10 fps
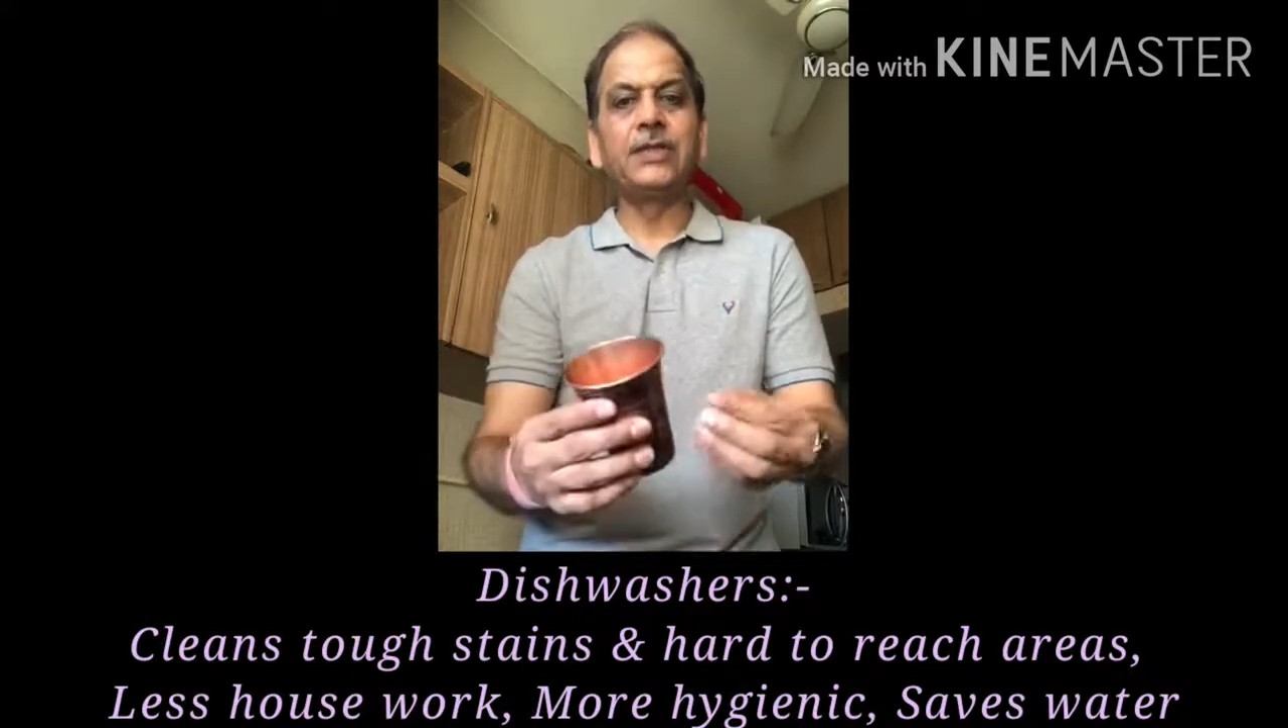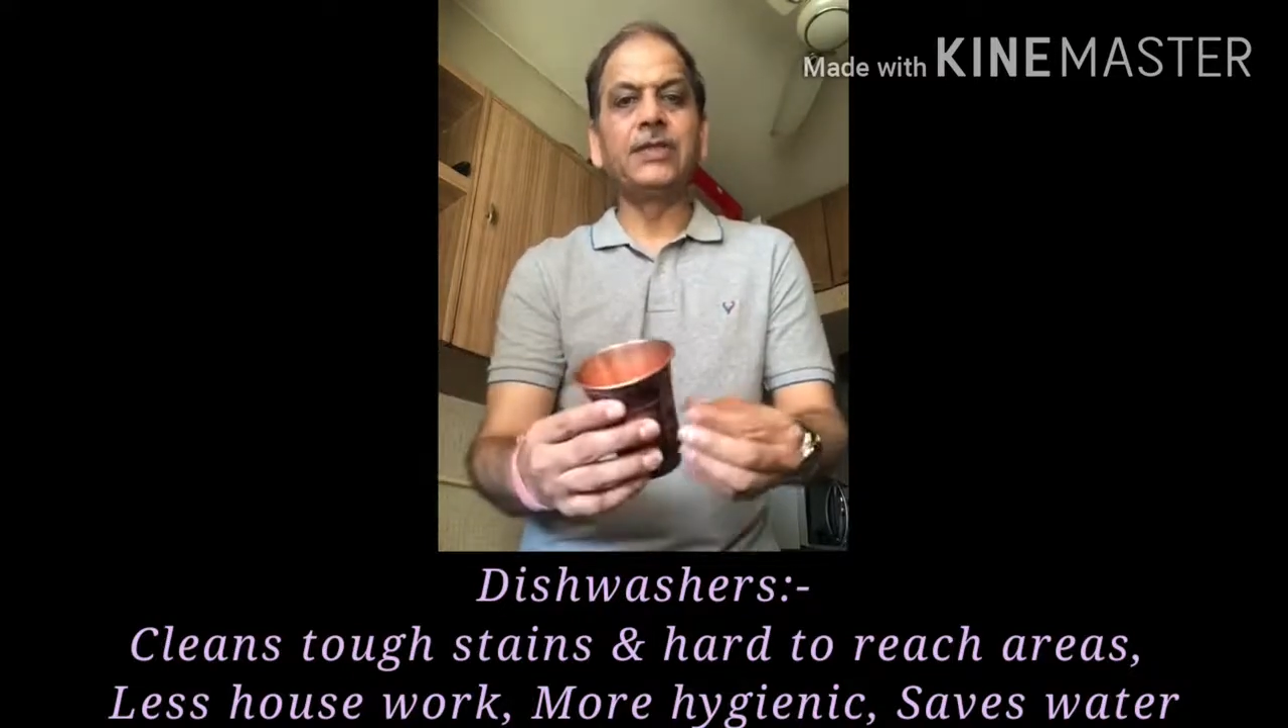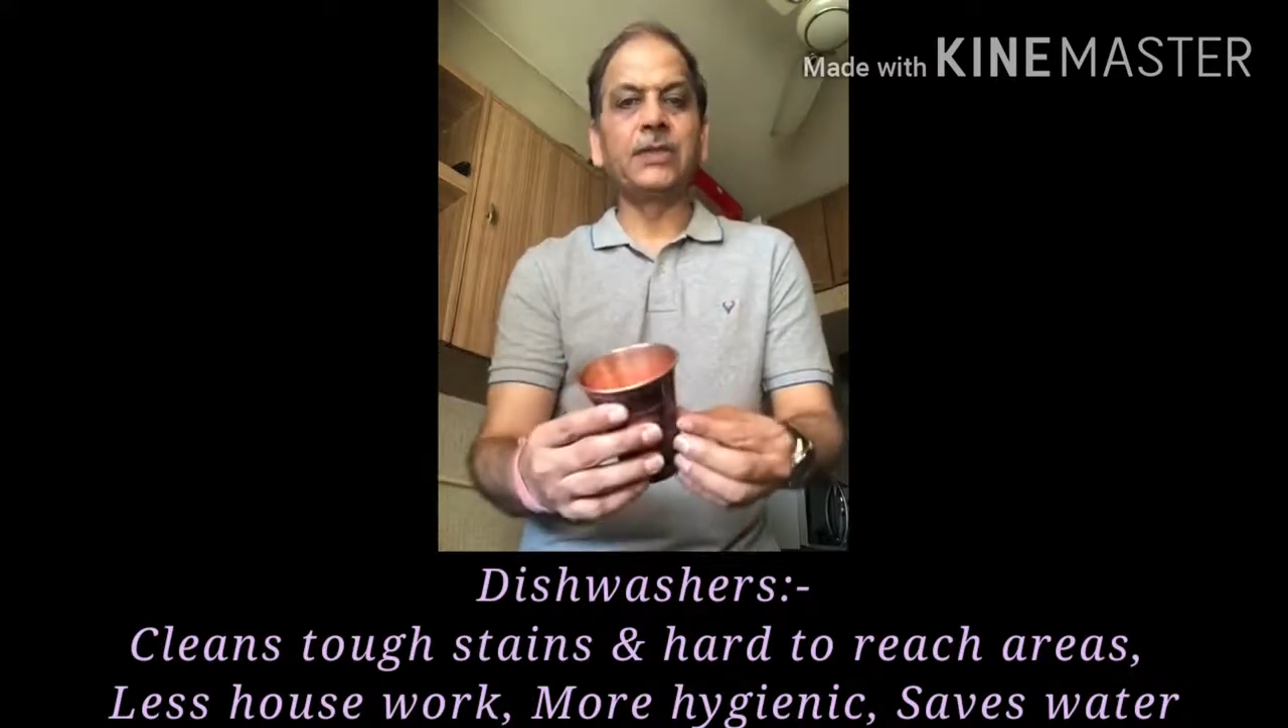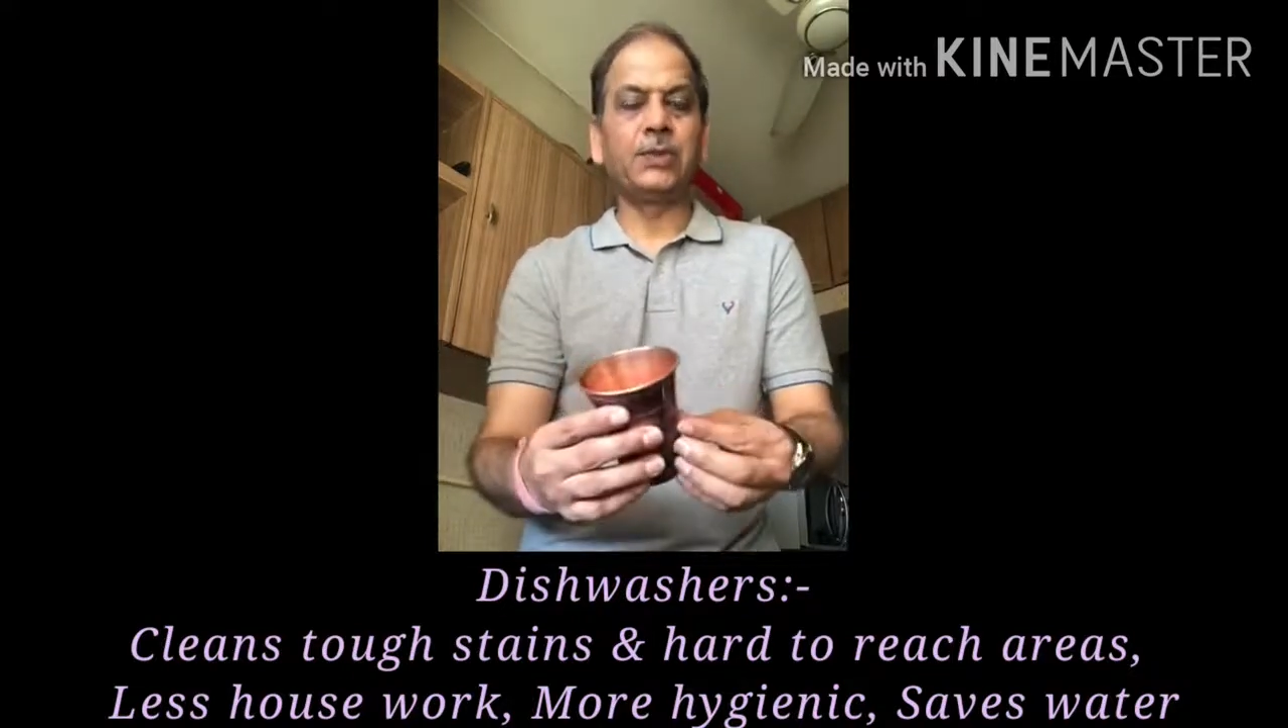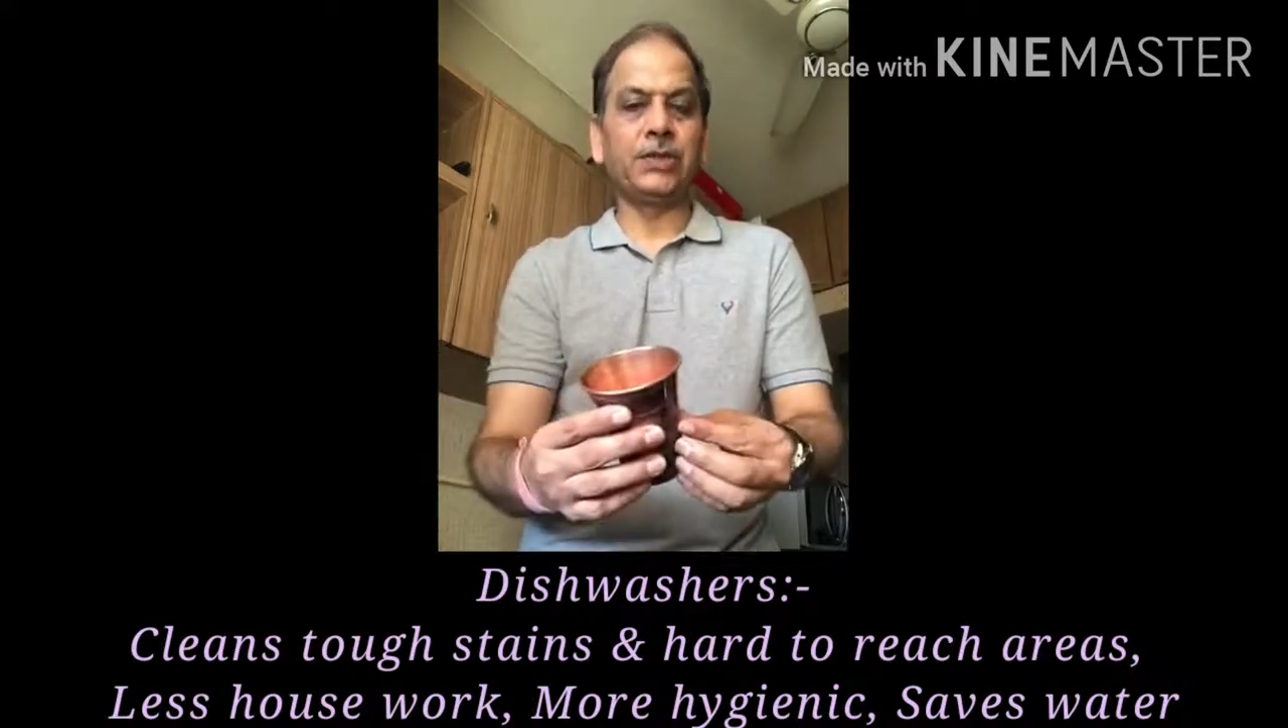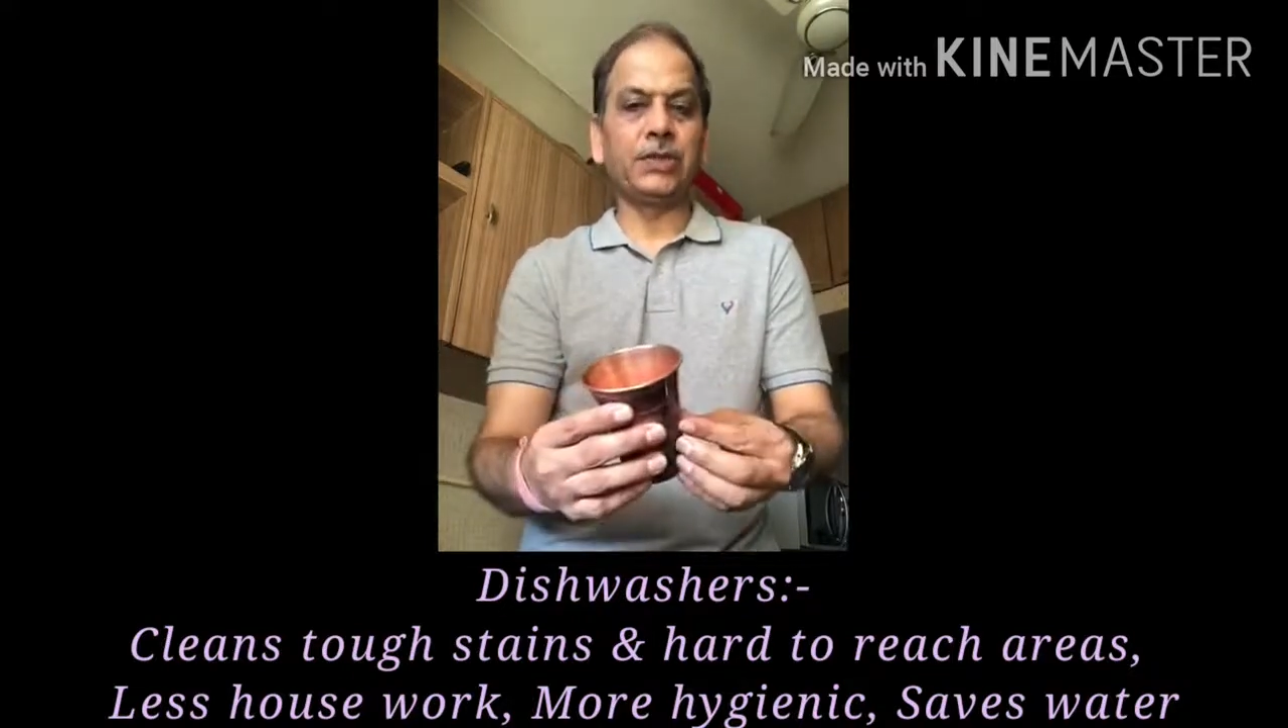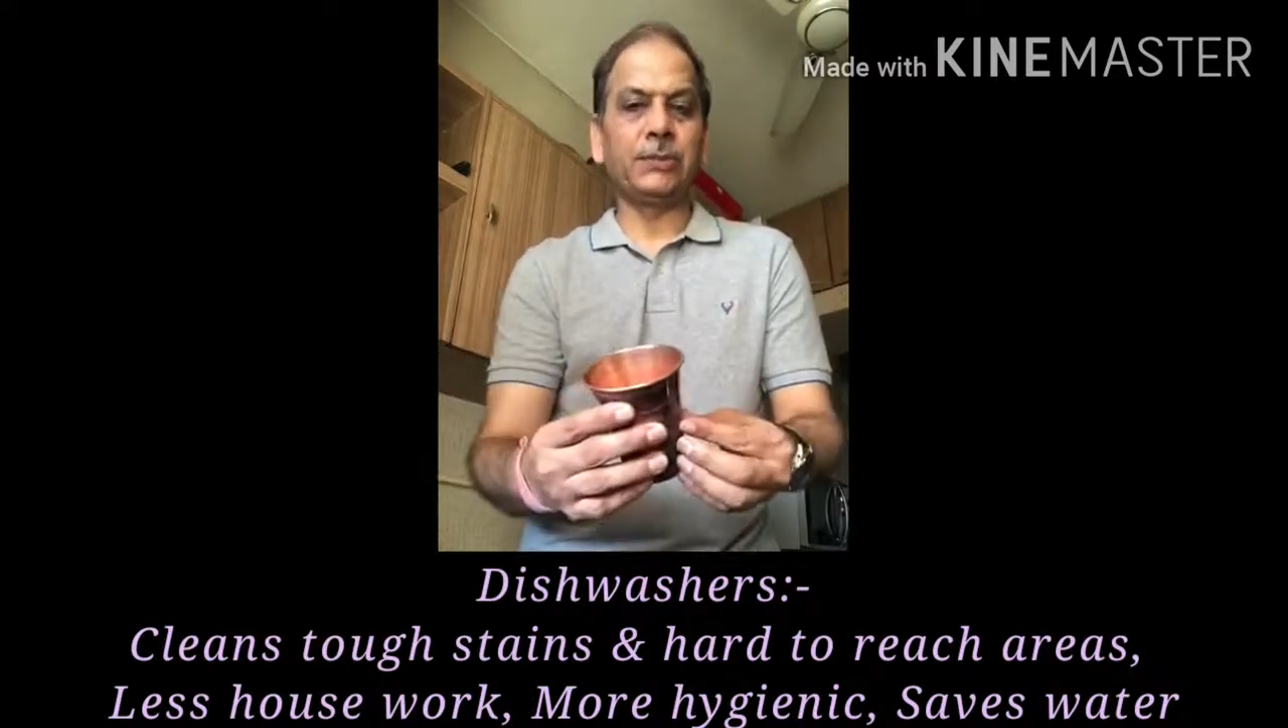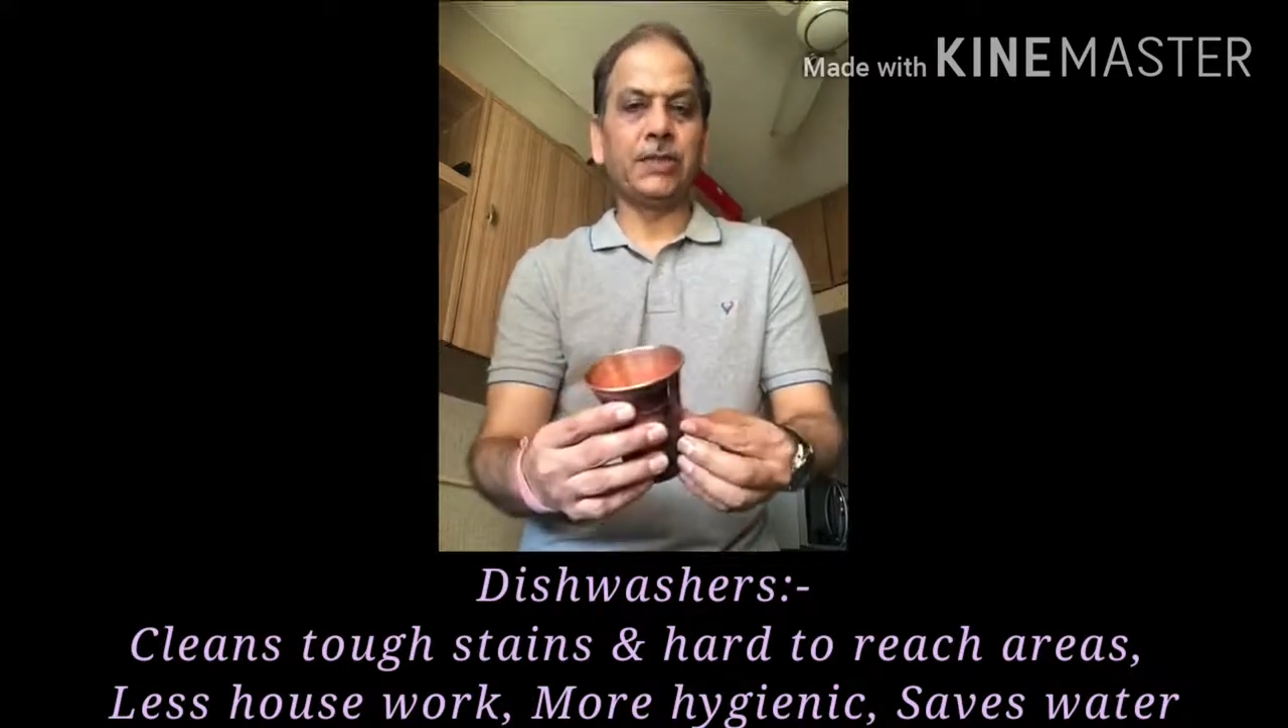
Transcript: jets which has